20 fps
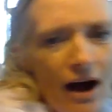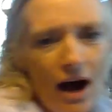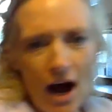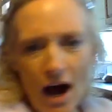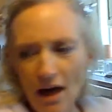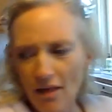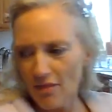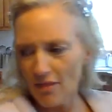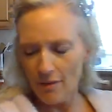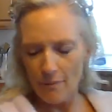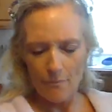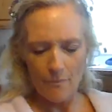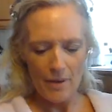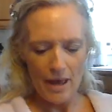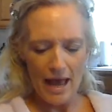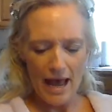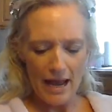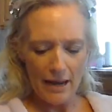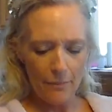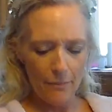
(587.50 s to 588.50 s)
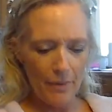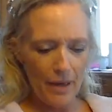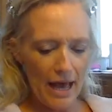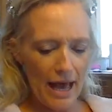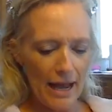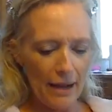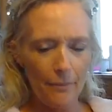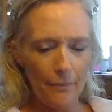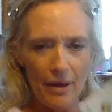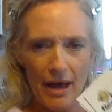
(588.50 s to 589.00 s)
on the back,
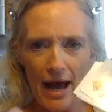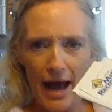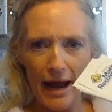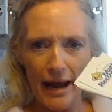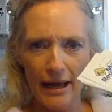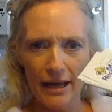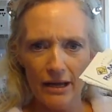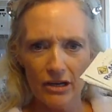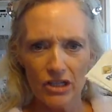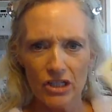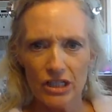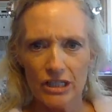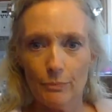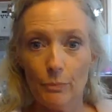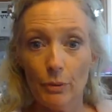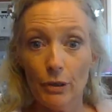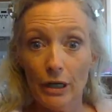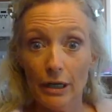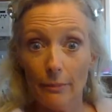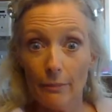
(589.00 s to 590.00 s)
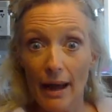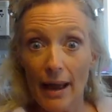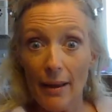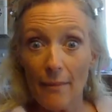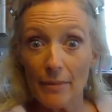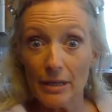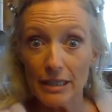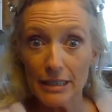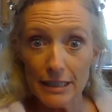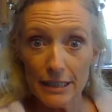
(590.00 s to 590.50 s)
just putting my
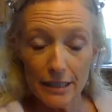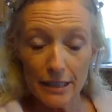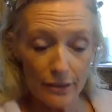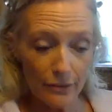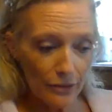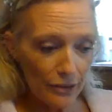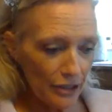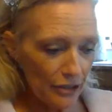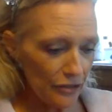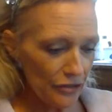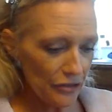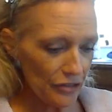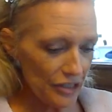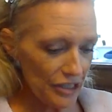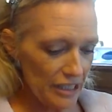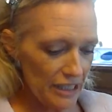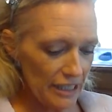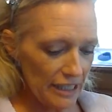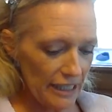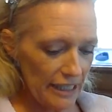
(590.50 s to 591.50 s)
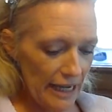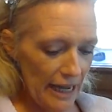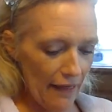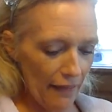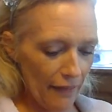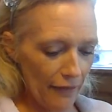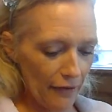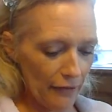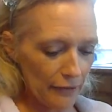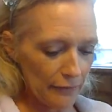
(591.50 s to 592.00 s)
materials
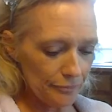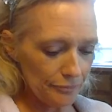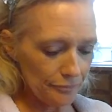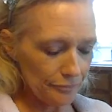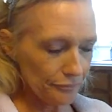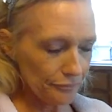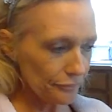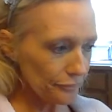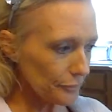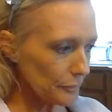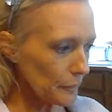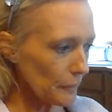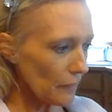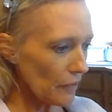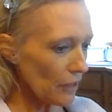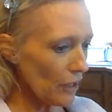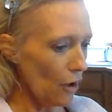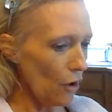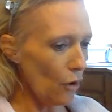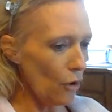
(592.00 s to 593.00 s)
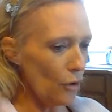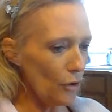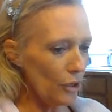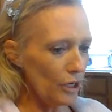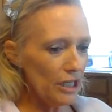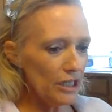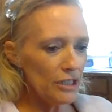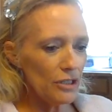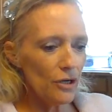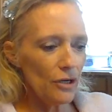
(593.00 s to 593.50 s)
together.
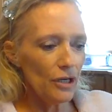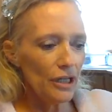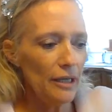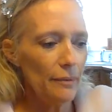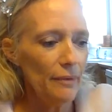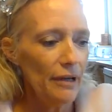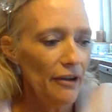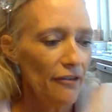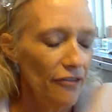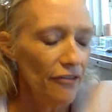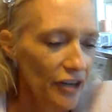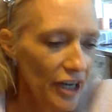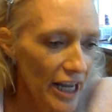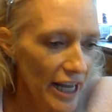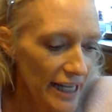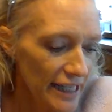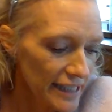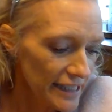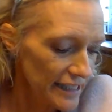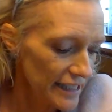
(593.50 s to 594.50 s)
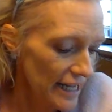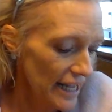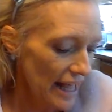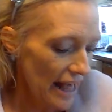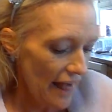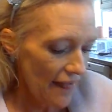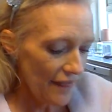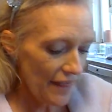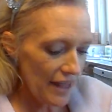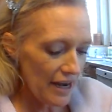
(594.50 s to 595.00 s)
Okie dokie, my friends.
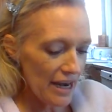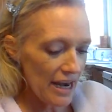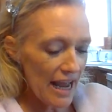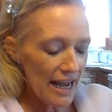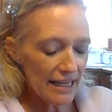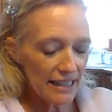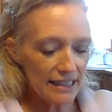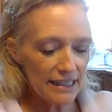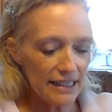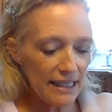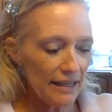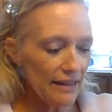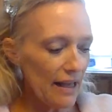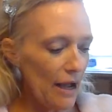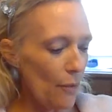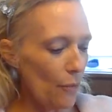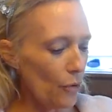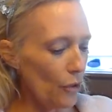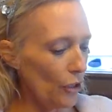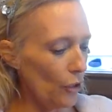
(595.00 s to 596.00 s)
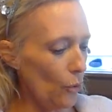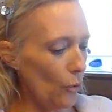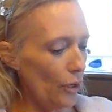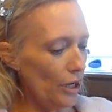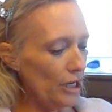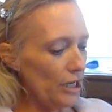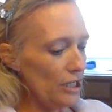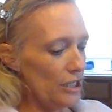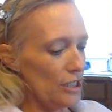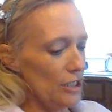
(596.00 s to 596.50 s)
The next thing that we're
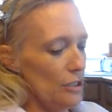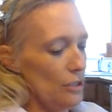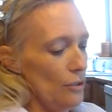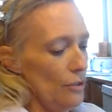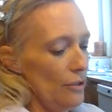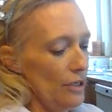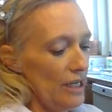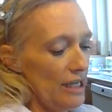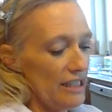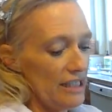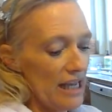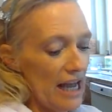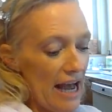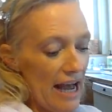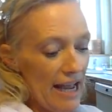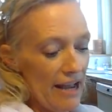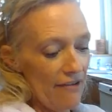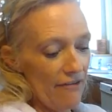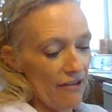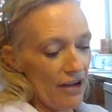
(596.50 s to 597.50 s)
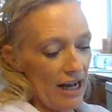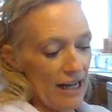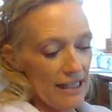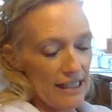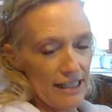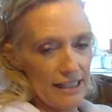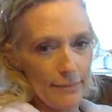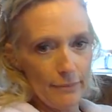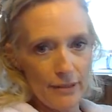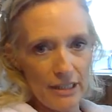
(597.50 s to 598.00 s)
going to do is I have got
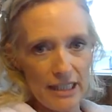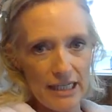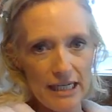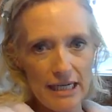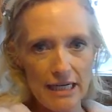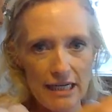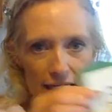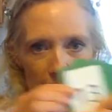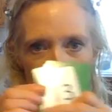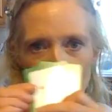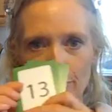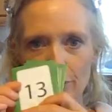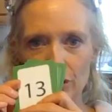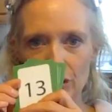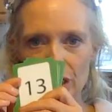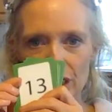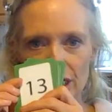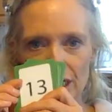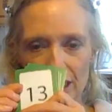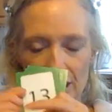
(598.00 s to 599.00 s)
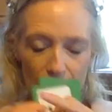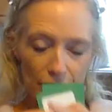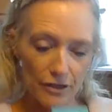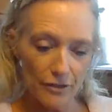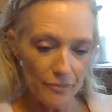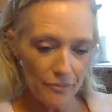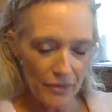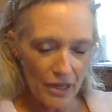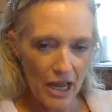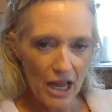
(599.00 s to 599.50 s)
some team numbers
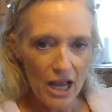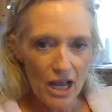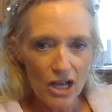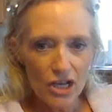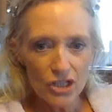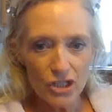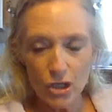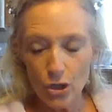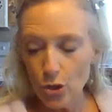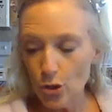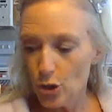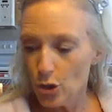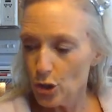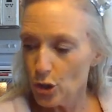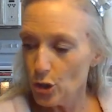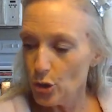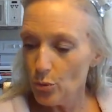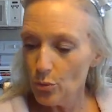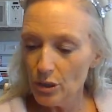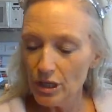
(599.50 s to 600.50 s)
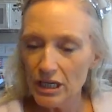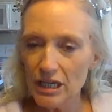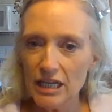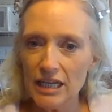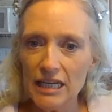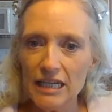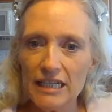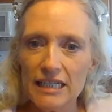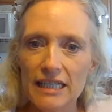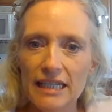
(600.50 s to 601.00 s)
here. So you would
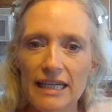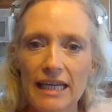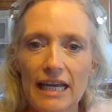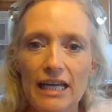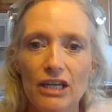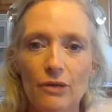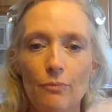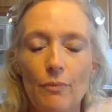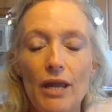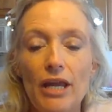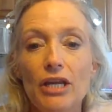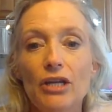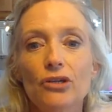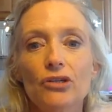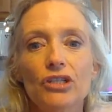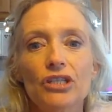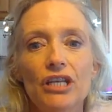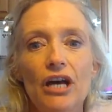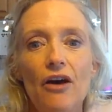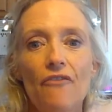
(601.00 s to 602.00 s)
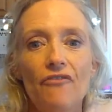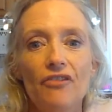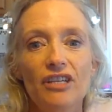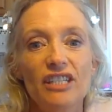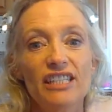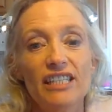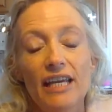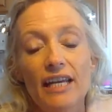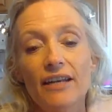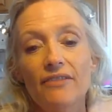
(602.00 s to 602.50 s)
need to make yourself a
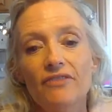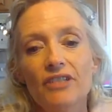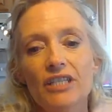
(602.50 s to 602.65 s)
set of